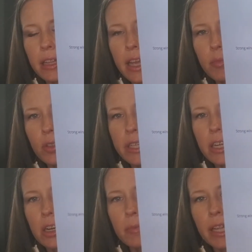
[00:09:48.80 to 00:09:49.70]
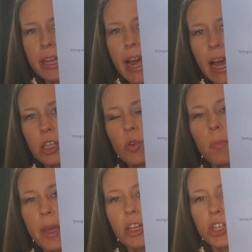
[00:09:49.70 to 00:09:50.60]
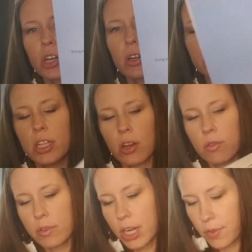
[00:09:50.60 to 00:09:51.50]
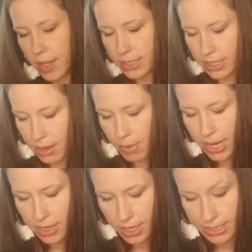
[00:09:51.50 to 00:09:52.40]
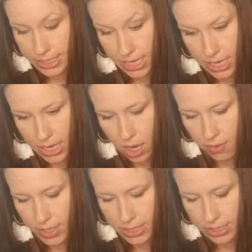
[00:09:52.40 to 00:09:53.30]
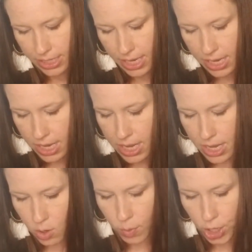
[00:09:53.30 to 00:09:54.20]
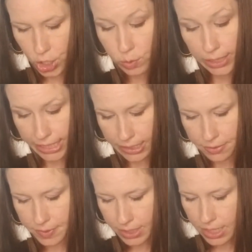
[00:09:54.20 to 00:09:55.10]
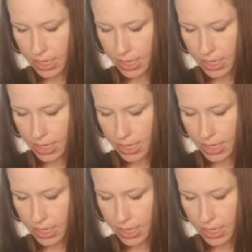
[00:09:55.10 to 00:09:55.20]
labeled here, but an actual picture. So, things that they might not see, obviously, where you live.